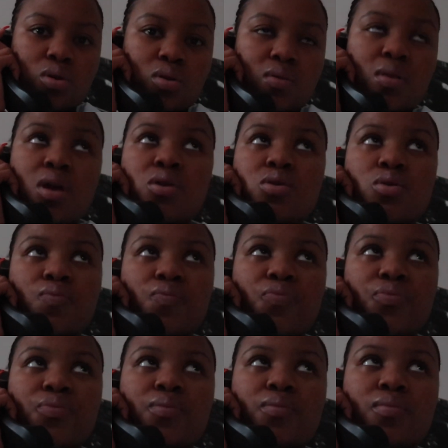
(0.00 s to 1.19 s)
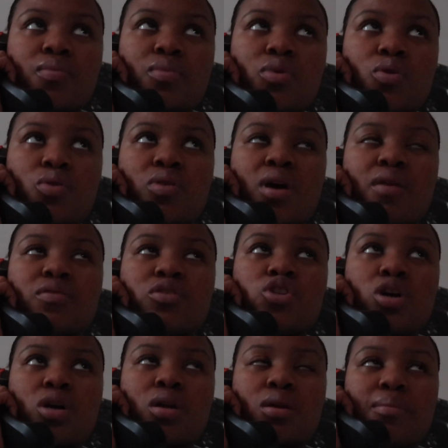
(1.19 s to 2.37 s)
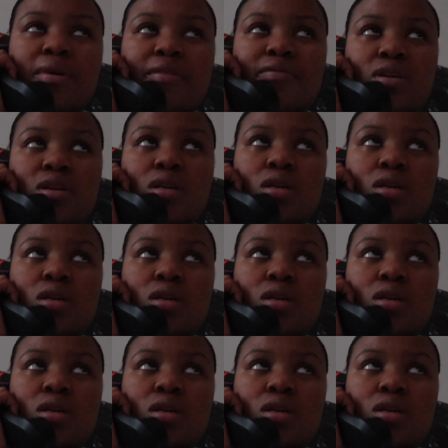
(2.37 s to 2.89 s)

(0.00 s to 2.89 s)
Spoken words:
They don't. Don't they have a chocolate muffin?